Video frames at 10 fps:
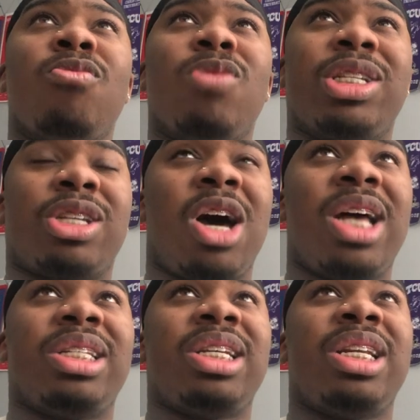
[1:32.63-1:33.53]

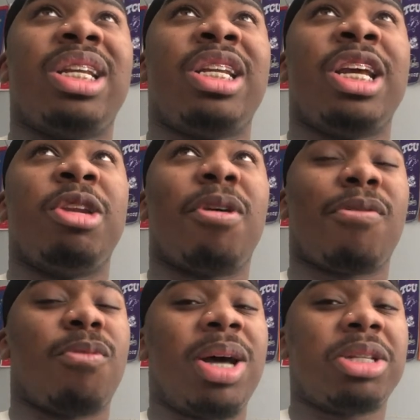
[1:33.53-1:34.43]
Wisconsin and
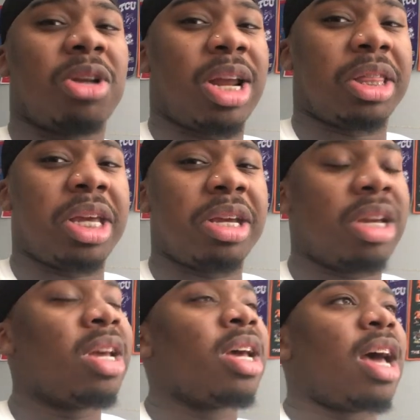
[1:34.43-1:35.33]
Northwestern, I think.
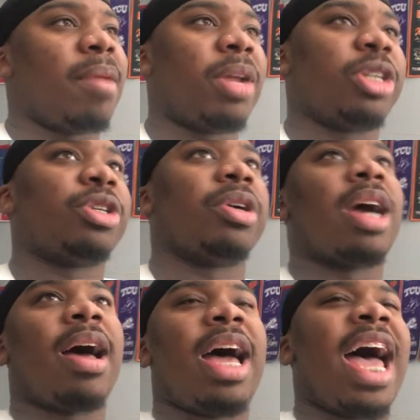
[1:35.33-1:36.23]
I'm not sure.
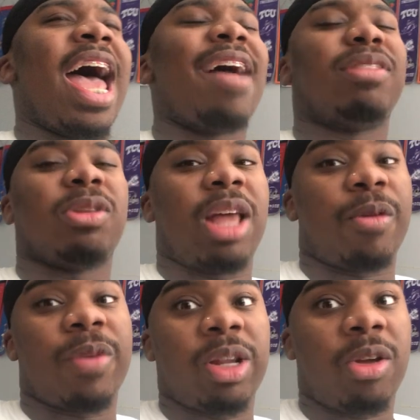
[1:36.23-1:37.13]
I, I have to like
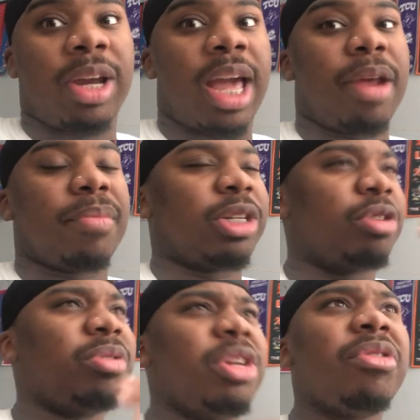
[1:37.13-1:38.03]
relook at it, but
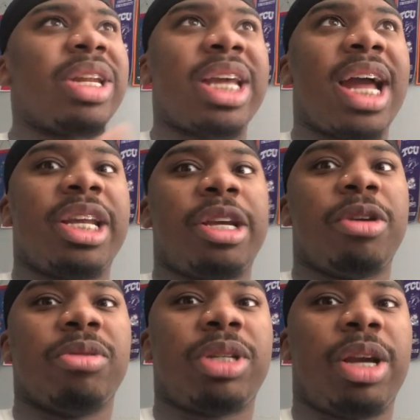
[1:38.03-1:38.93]
you, you get the idea.
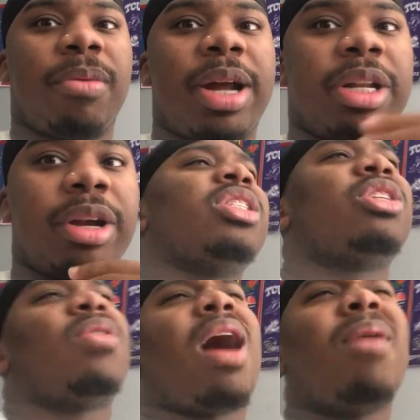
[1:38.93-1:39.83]
You'll see it right there.
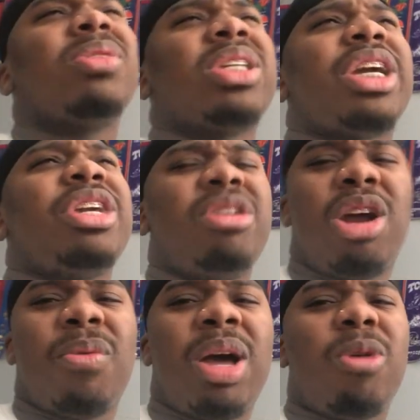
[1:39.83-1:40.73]
So I was like, you
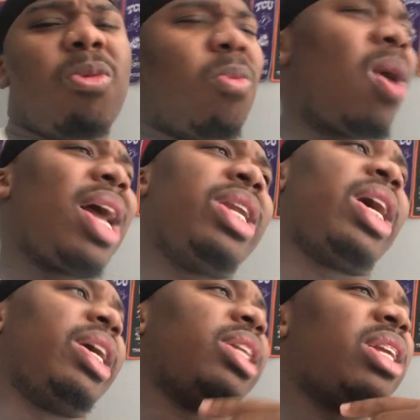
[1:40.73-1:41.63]
know what? Why
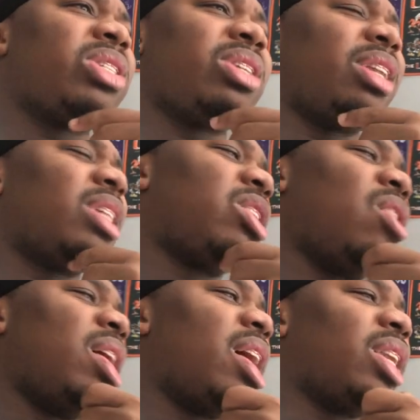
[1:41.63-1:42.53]
not? Let's let's go
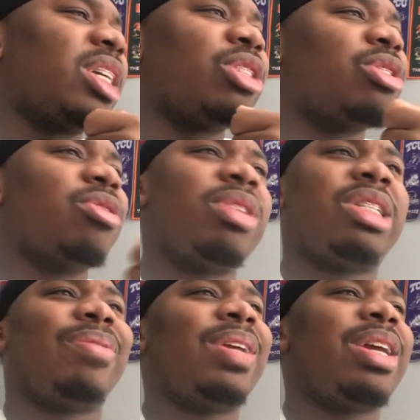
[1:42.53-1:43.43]
ahead. Let's do
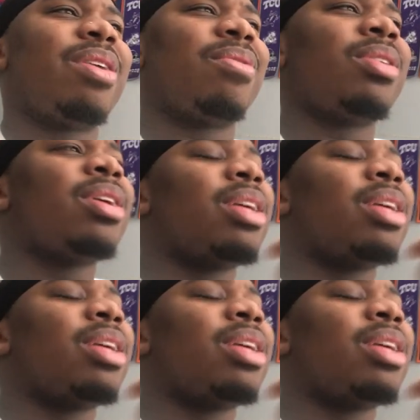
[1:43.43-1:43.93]
this video.